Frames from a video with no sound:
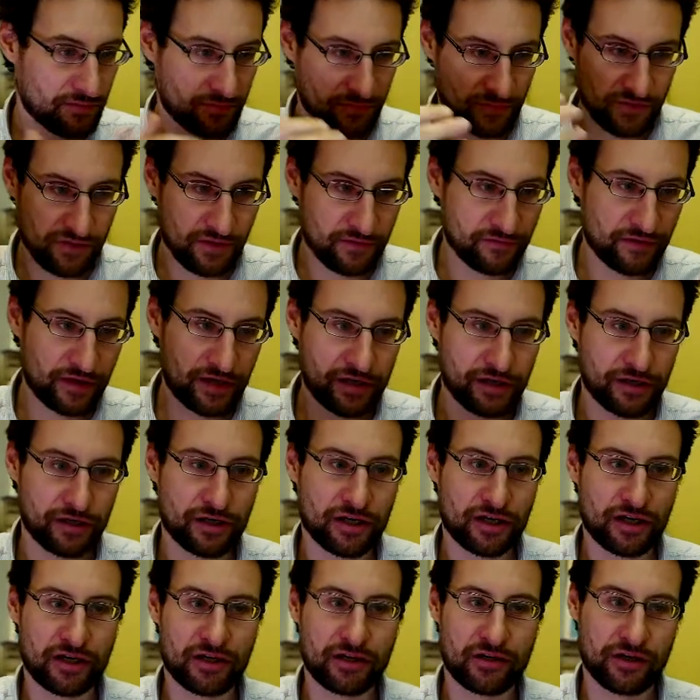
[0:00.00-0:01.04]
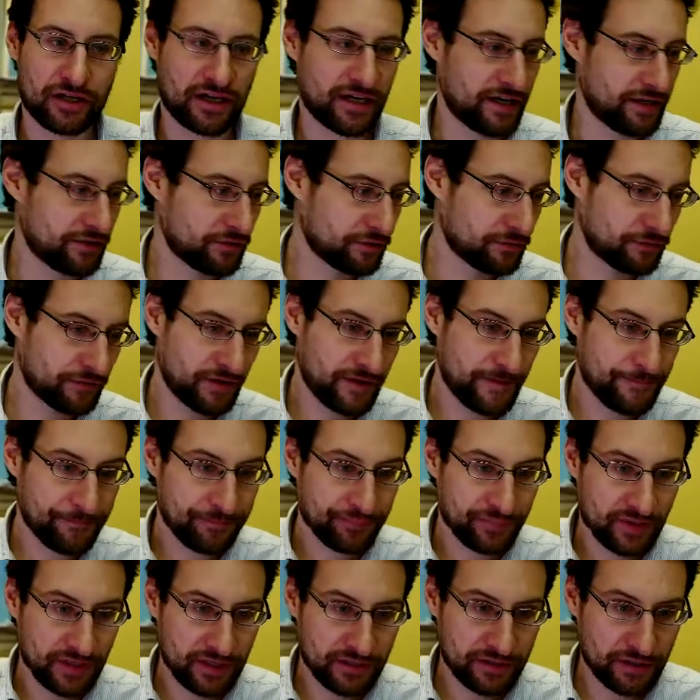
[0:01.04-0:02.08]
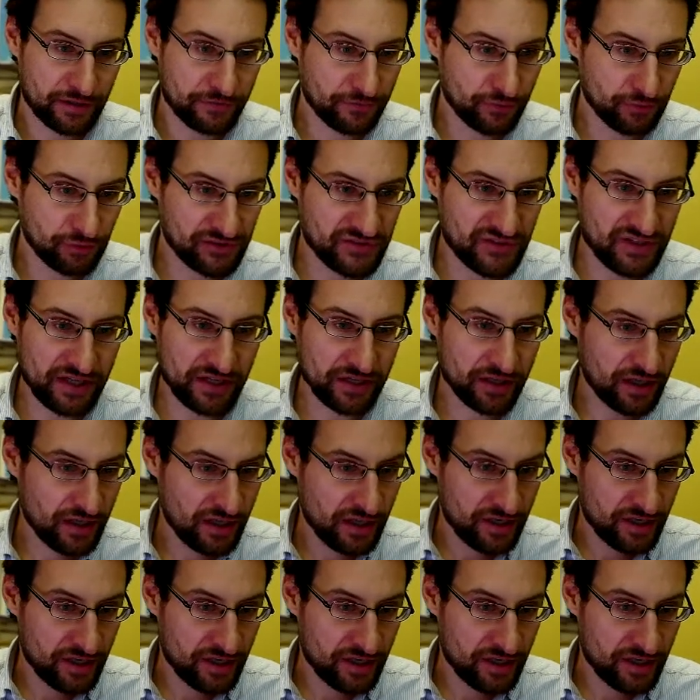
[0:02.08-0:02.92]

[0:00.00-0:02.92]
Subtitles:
nirvana kind of dev null thing.